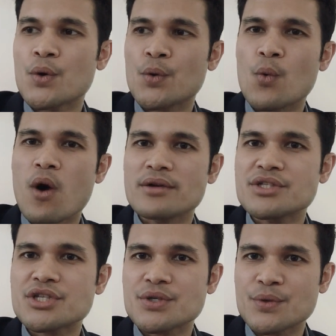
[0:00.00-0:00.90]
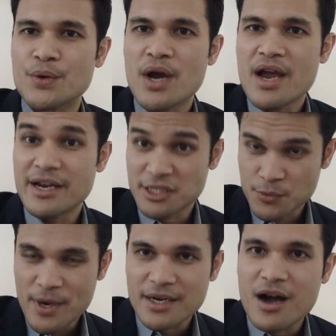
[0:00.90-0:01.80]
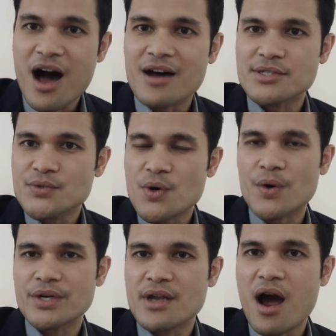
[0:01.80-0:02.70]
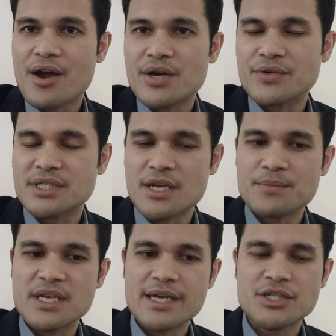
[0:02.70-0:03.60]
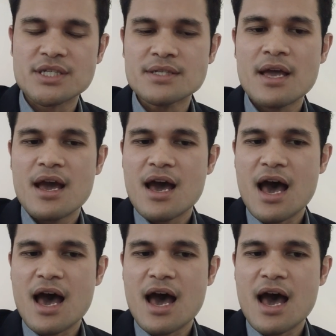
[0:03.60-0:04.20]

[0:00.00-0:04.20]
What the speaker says: who want to expect a high score in IELTS examination,